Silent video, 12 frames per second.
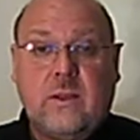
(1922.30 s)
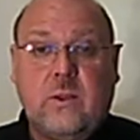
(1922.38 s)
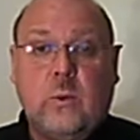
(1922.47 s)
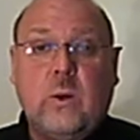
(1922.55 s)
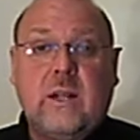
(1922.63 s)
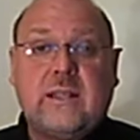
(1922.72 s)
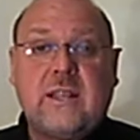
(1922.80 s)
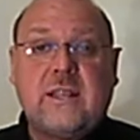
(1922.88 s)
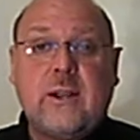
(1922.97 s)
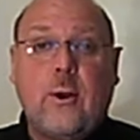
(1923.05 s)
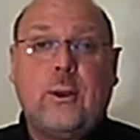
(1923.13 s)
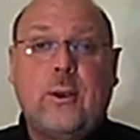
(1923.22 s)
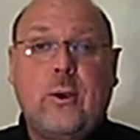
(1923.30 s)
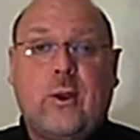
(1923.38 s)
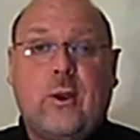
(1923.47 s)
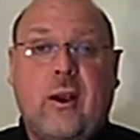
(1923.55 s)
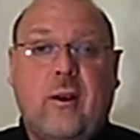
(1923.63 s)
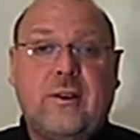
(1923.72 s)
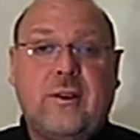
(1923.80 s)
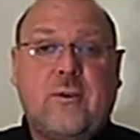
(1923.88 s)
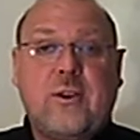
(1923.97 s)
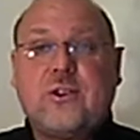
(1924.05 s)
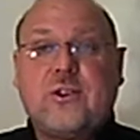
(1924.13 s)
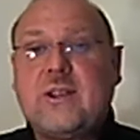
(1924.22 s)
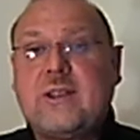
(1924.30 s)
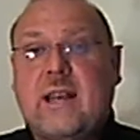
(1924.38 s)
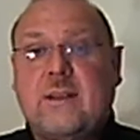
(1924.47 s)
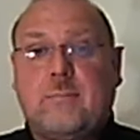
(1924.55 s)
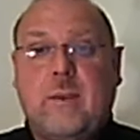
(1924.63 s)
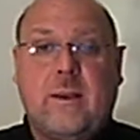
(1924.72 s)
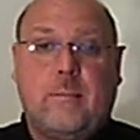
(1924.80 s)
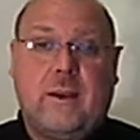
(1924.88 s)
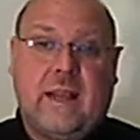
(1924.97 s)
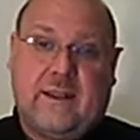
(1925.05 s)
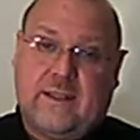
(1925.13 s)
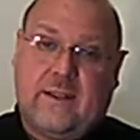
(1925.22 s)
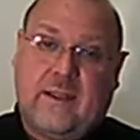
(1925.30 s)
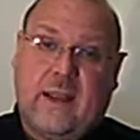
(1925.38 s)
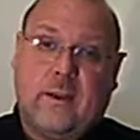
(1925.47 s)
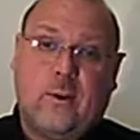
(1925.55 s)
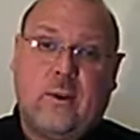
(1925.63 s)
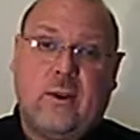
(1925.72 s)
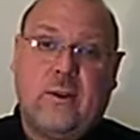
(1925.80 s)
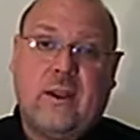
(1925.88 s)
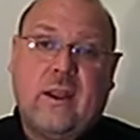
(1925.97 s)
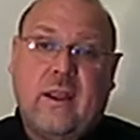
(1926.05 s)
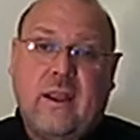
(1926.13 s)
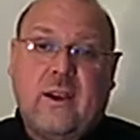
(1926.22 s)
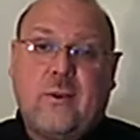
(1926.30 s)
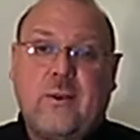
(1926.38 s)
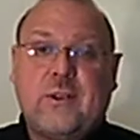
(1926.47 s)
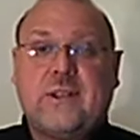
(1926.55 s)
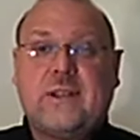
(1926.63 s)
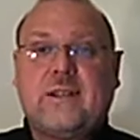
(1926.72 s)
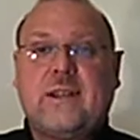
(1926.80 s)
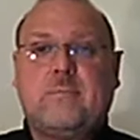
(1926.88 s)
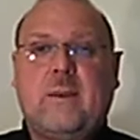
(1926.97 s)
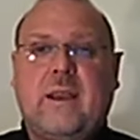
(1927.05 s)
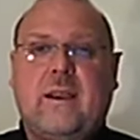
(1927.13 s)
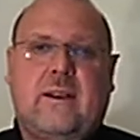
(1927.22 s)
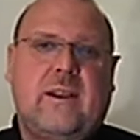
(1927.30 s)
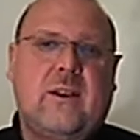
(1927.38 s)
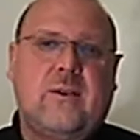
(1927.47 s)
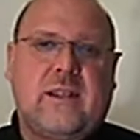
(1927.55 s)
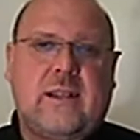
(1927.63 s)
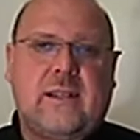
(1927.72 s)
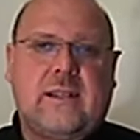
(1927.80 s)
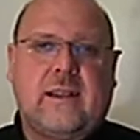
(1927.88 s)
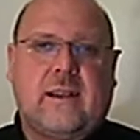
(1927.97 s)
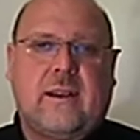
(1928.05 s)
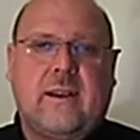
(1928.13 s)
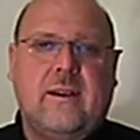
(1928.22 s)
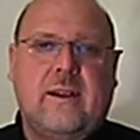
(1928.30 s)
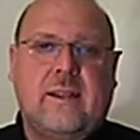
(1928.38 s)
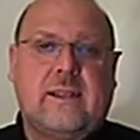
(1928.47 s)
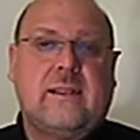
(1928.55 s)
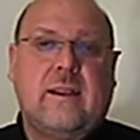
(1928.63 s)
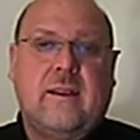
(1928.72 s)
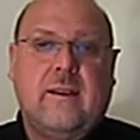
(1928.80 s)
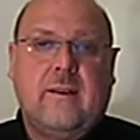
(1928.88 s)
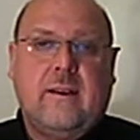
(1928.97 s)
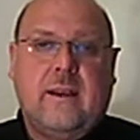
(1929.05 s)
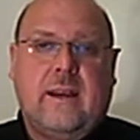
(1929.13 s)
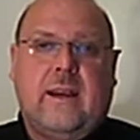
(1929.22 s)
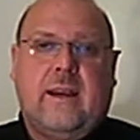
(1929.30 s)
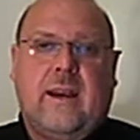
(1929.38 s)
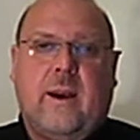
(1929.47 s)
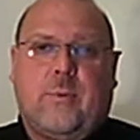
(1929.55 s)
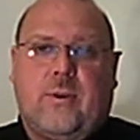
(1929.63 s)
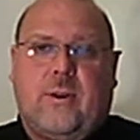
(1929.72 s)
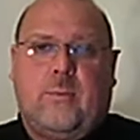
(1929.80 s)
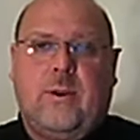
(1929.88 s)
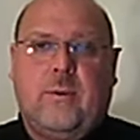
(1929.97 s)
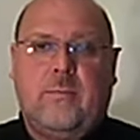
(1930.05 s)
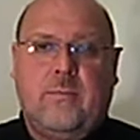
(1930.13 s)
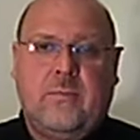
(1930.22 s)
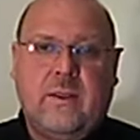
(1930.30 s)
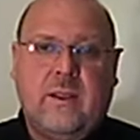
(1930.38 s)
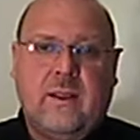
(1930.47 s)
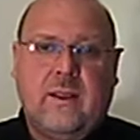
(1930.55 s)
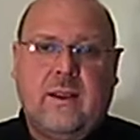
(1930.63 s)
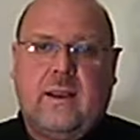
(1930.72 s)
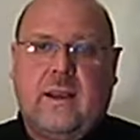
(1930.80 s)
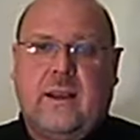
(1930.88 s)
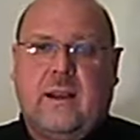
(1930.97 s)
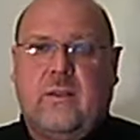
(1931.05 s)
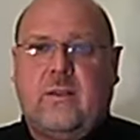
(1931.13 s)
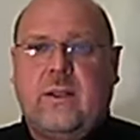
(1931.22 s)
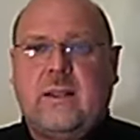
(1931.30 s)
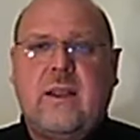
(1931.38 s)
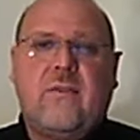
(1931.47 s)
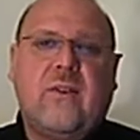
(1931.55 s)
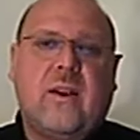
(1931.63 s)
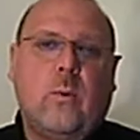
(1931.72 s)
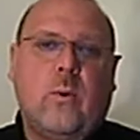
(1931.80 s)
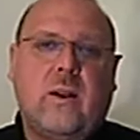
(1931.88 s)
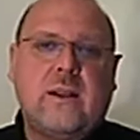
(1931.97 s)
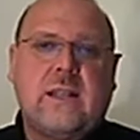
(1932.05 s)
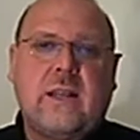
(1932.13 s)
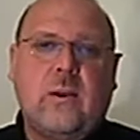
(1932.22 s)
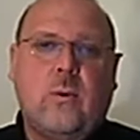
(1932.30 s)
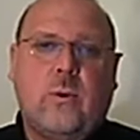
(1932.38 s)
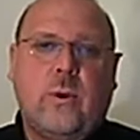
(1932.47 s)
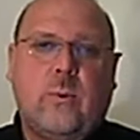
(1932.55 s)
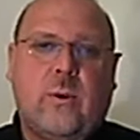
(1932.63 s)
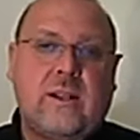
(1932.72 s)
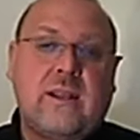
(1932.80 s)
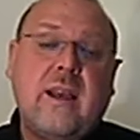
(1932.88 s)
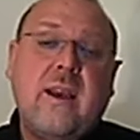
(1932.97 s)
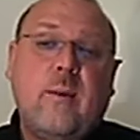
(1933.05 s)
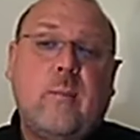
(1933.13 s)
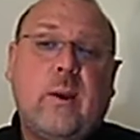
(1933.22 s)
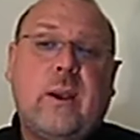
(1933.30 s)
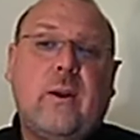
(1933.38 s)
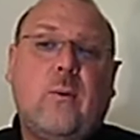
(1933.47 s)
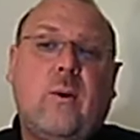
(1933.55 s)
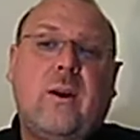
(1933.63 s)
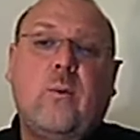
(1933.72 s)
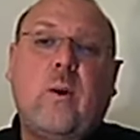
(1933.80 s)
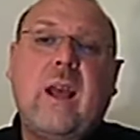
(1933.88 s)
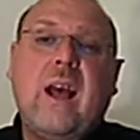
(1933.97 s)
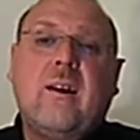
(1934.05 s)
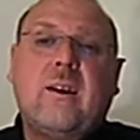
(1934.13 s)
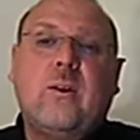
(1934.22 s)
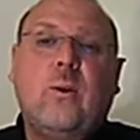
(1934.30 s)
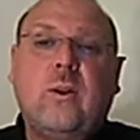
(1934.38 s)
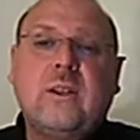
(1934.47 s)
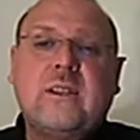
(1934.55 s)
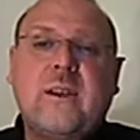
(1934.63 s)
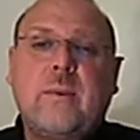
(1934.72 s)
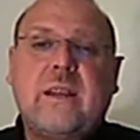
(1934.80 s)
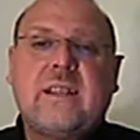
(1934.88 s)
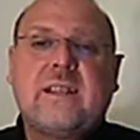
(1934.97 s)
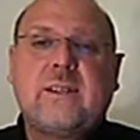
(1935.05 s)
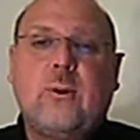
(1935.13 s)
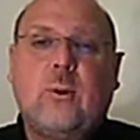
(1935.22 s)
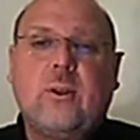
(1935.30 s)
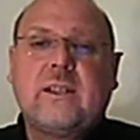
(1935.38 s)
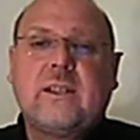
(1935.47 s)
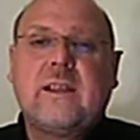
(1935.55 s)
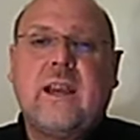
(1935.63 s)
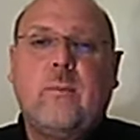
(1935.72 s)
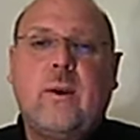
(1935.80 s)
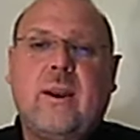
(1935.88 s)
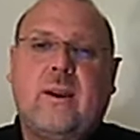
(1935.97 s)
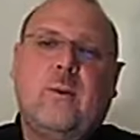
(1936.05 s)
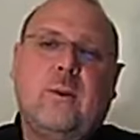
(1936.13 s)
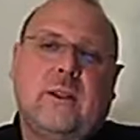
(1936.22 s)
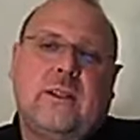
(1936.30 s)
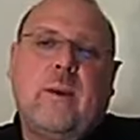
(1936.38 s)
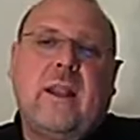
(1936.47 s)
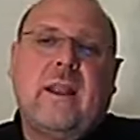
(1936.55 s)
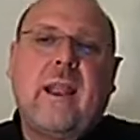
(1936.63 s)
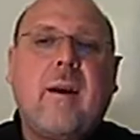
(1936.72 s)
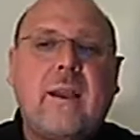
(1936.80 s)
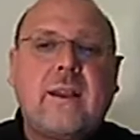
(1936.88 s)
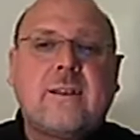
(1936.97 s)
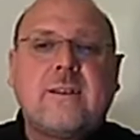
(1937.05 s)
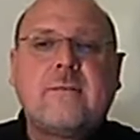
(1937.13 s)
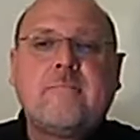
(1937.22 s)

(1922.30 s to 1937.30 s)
The world does not look on Christians as being a blessing. They look on Christians as being a nuisance, a curse, uh, a problem, uh, the difficult ones, the awkward ones. But you know what? We are called to be salt and we are called to be light.